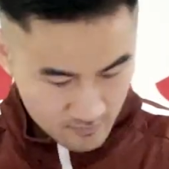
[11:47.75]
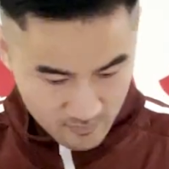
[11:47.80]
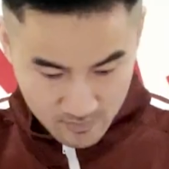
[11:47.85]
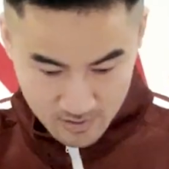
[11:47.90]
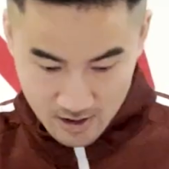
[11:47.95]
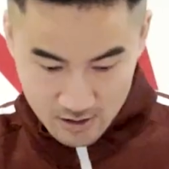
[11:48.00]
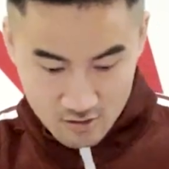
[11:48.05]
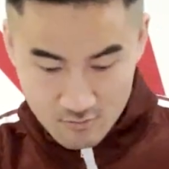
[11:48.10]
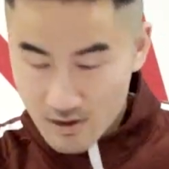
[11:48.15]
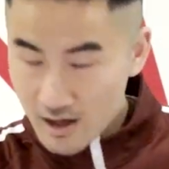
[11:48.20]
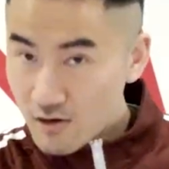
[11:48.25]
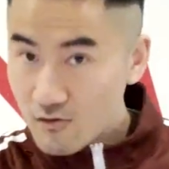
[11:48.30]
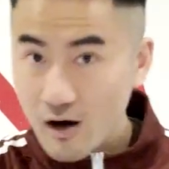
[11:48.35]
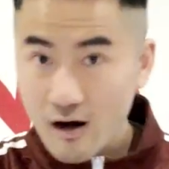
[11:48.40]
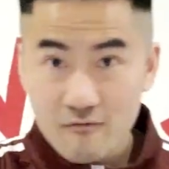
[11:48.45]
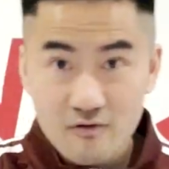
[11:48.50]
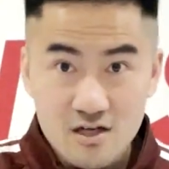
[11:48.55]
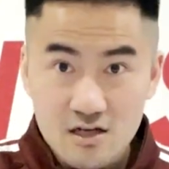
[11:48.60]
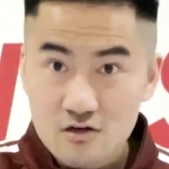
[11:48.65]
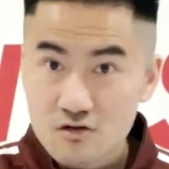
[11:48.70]
Then you might
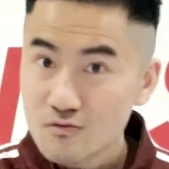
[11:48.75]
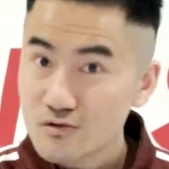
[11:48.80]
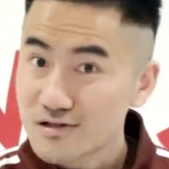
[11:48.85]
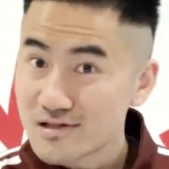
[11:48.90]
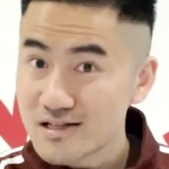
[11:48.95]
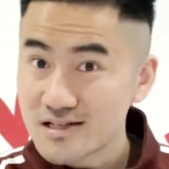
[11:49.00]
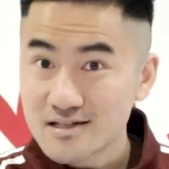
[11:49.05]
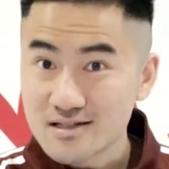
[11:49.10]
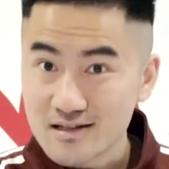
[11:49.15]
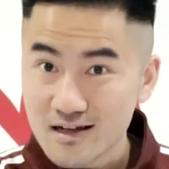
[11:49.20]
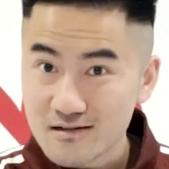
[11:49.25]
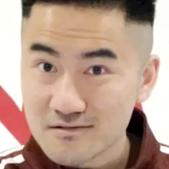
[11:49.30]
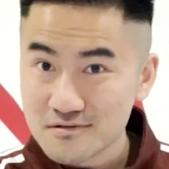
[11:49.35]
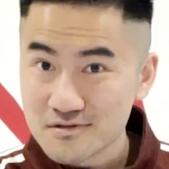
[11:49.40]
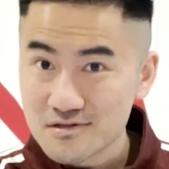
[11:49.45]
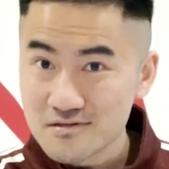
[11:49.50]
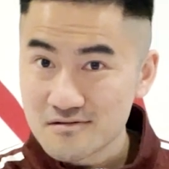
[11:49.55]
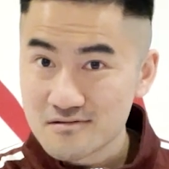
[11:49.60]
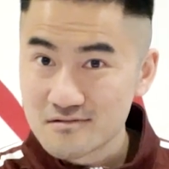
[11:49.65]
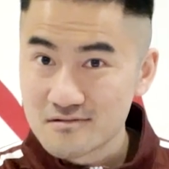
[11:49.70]
gravitate towards these
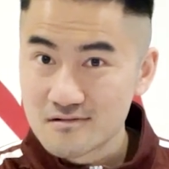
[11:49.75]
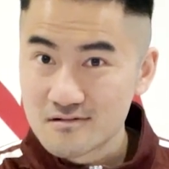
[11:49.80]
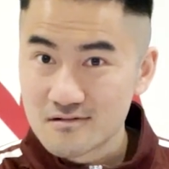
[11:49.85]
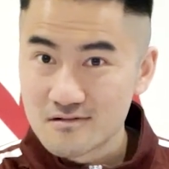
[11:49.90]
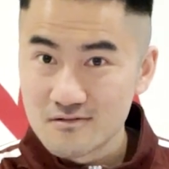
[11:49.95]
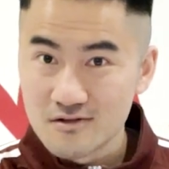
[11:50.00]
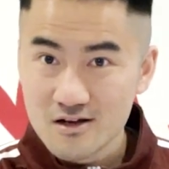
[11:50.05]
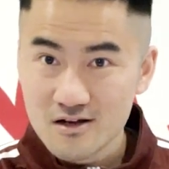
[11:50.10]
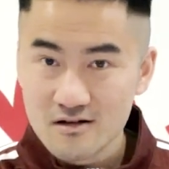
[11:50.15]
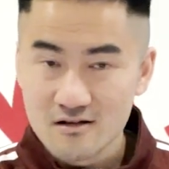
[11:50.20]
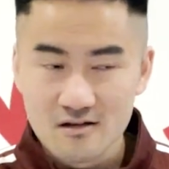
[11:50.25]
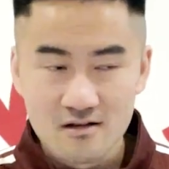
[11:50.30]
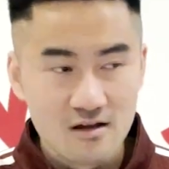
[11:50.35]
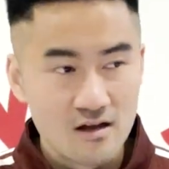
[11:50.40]
things, right?